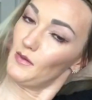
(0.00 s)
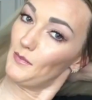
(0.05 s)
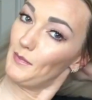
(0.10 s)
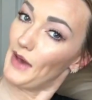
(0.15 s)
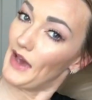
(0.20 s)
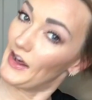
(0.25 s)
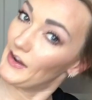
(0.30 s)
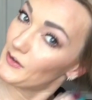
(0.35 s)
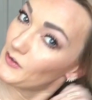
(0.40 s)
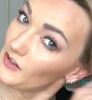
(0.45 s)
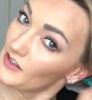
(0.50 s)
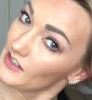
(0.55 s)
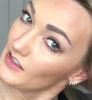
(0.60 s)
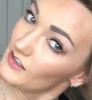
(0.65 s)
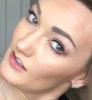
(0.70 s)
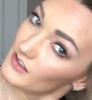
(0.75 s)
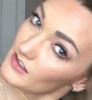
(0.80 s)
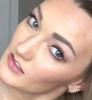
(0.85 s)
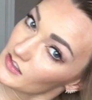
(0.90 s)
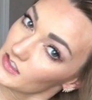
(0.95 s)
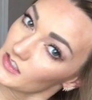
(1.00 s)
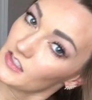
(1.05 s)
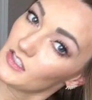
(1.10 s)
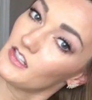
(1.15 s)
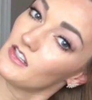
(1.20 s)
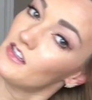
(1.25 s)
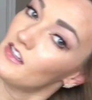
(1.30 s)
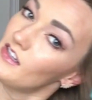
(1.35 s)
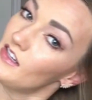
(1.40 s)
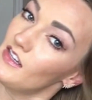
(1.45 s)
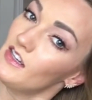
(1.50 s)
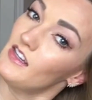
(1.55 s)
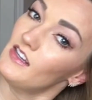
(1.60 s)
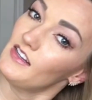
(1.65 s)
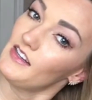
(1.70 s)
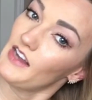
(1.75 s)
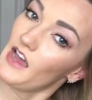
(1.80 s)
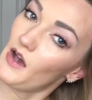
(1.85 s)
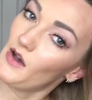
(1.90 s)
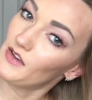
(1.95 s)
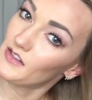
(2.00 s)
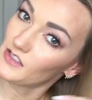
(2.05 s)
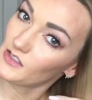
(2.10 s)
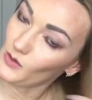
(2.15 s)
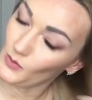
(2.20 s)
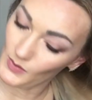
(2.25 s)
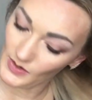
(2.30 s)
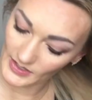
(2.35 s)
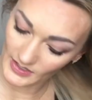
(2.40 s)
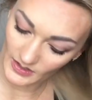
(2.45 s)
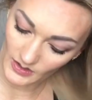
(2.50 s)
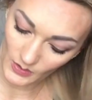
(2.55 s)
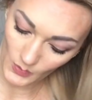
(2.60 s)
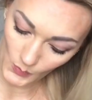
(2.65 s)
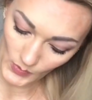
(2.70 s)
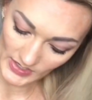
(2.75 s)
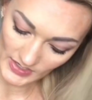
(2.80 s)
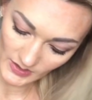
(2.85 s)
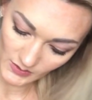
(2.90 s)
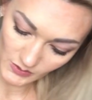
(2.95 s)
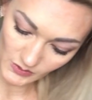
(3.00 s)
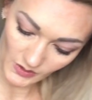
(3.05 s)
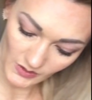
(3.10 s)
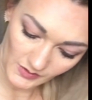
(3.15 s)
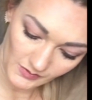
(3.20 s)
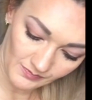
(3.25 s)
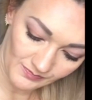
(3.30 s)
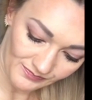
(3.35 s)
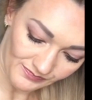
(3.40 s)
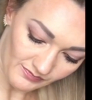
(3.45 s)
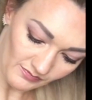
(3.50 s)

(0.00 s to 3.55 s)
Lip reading: powdery looks. Now as the week goes on,